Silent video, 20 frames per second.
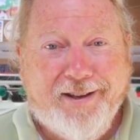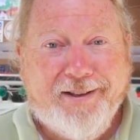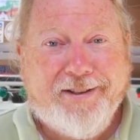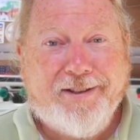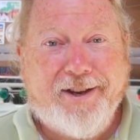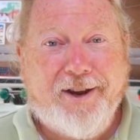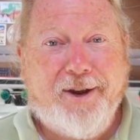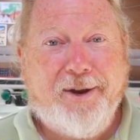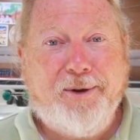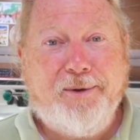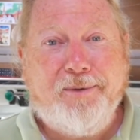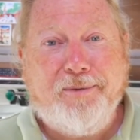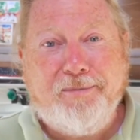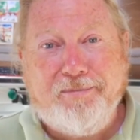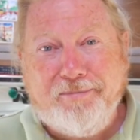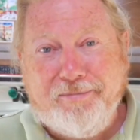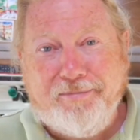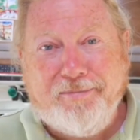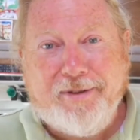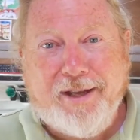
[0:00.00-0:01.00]
So
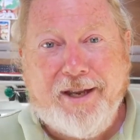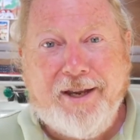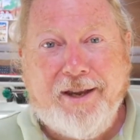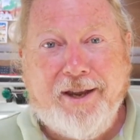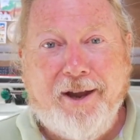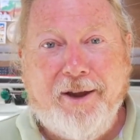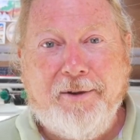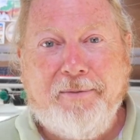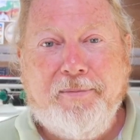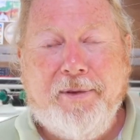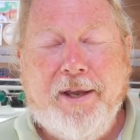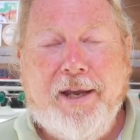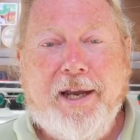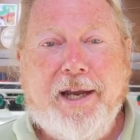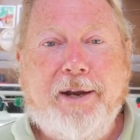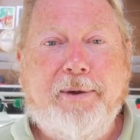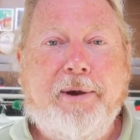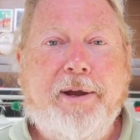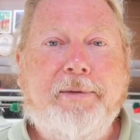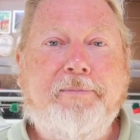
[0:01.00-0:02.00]
there you go.
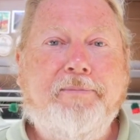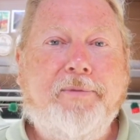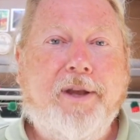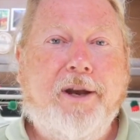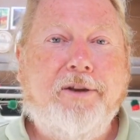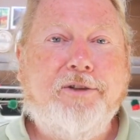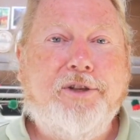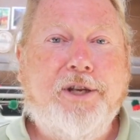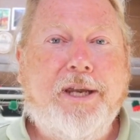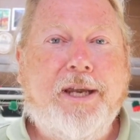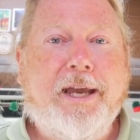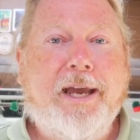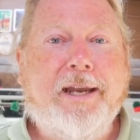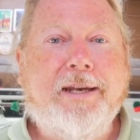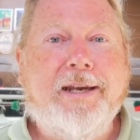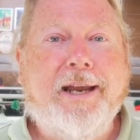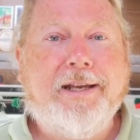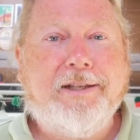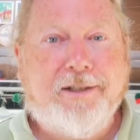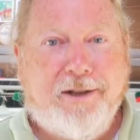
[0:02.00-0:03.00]
Anyway, I'll see you again
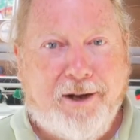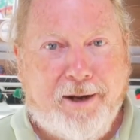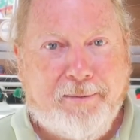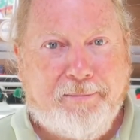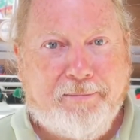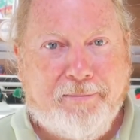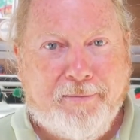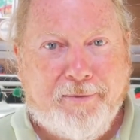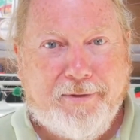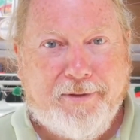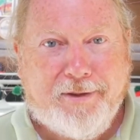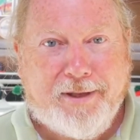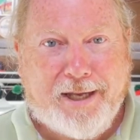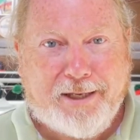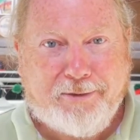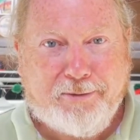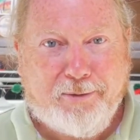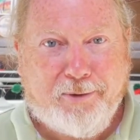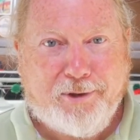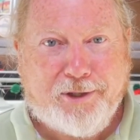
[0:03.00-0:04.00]
next time.
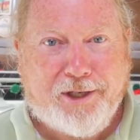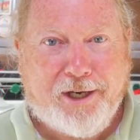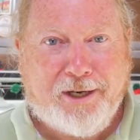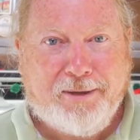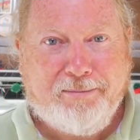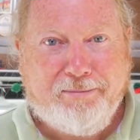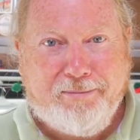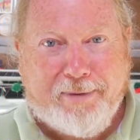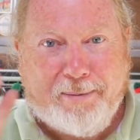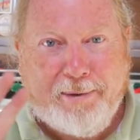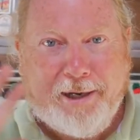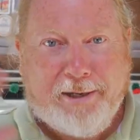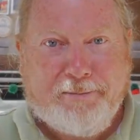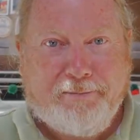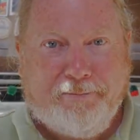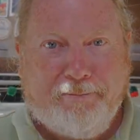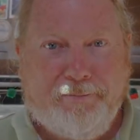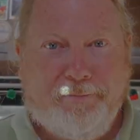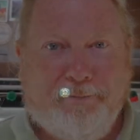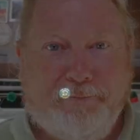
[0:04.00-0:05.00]
Thanks for watching. Bye-bye.